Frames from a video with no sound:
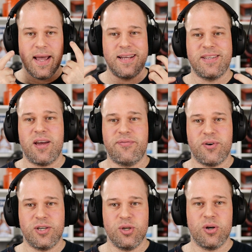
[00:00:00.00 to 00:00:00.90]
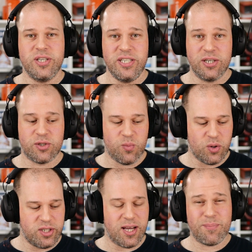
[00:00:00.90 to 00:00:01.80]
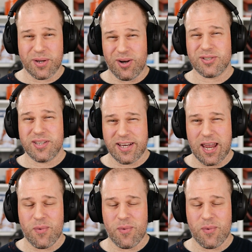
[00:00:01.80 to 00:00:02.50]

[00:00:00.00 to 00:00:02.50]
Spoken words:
and therefore your ears won't heat up, because on the